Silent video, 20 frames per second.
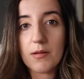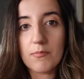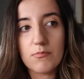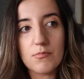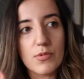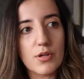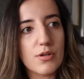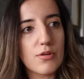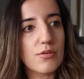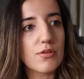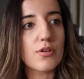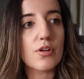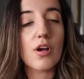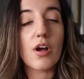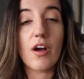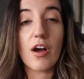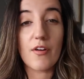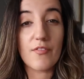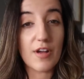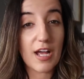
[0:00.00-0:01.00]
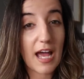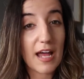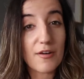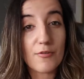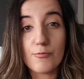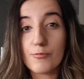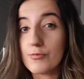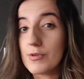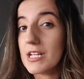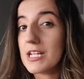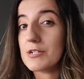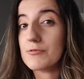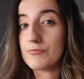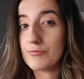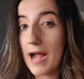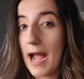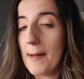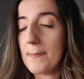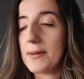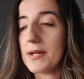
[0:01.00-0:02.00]
in mood at a really
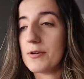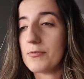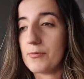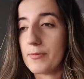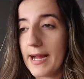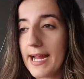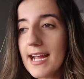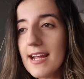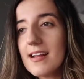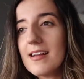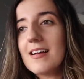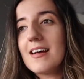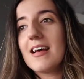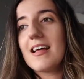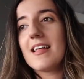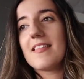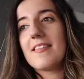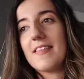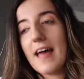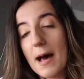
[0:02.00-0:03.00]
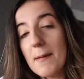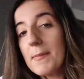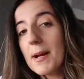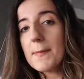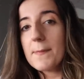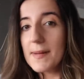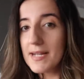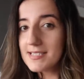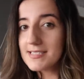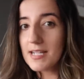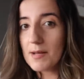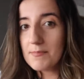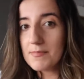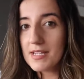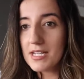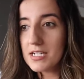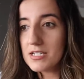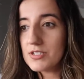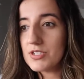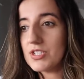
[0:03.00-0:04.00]
rapid rate, that might be
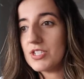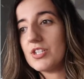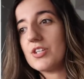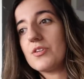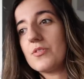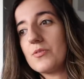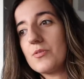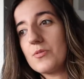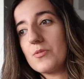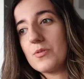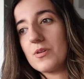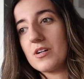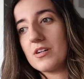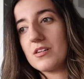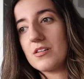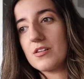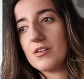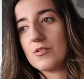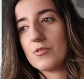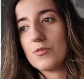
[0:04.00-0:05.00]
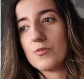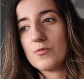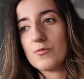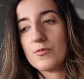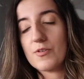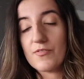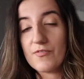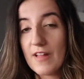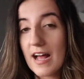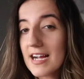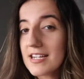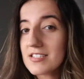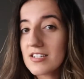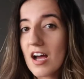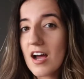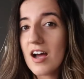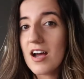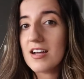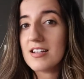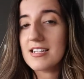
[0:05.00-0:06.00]
something to reflect
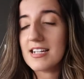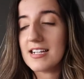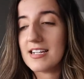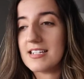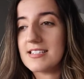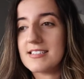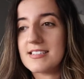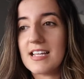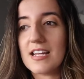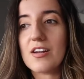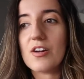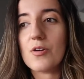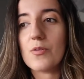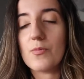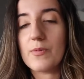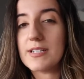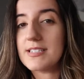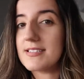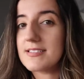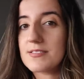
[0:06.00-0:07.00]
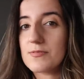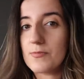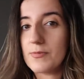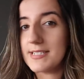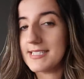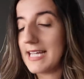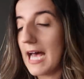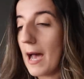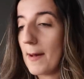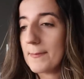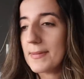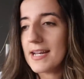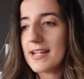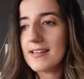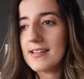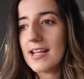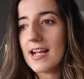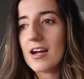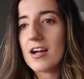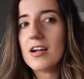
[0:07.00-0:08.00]
on and consider what's what's
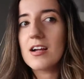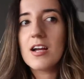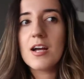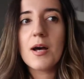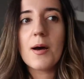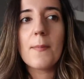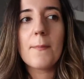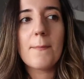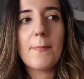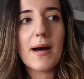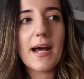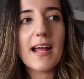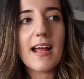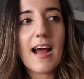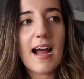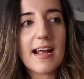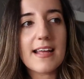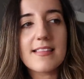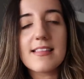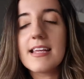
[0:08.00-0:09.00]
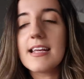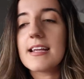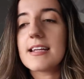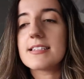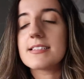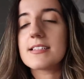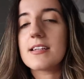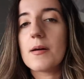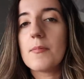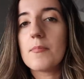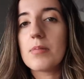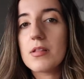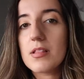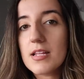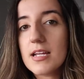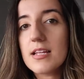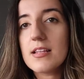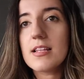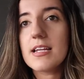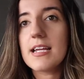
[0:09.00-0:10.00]
happening there. But I think it's
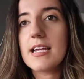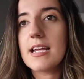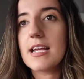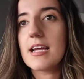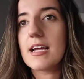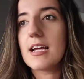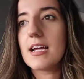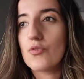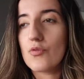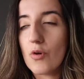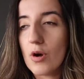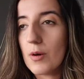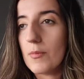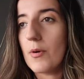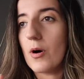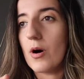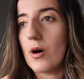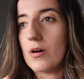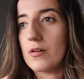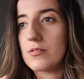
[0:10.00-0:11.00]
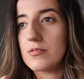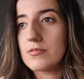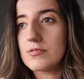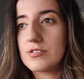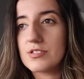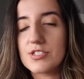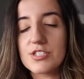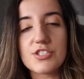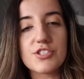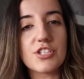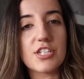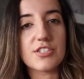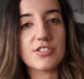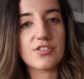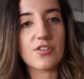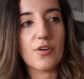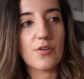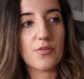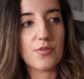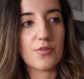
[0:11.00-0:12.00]
completely normal to
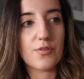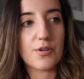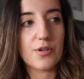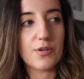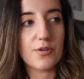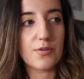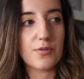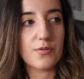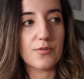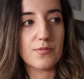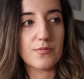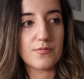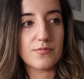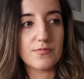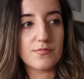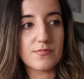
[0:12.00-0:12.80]
just go through